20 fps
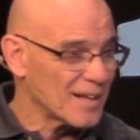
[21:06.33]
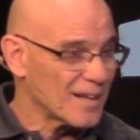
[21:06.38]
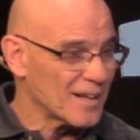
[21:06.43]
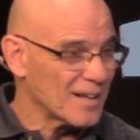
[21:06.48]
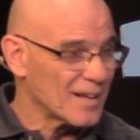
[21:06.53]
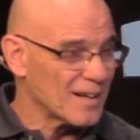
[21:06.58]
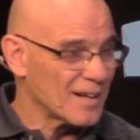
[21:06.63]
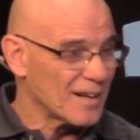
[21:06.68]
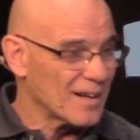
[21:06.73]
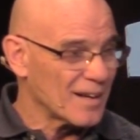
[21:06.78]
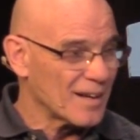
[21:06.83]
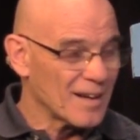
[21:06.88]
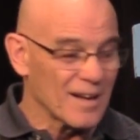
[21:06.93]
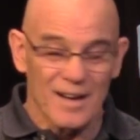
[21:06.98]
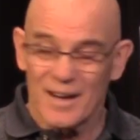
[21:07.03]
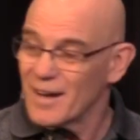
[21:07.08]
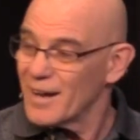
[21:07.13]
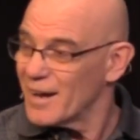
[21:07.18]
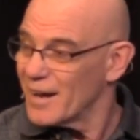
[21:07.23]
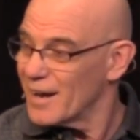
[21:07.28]

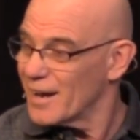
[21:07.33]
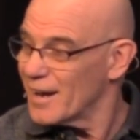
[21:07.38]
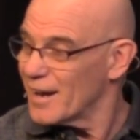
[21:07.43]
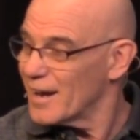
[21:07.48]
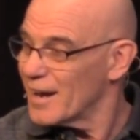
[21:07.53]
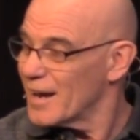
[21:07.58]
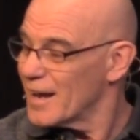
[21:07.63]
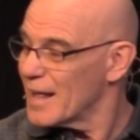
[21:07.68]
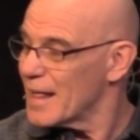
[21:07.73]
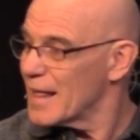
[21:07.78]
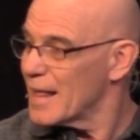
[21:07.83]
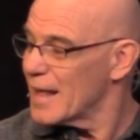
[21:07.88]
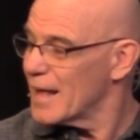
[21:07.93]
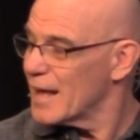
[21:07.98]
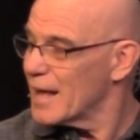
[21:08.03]
[no speech]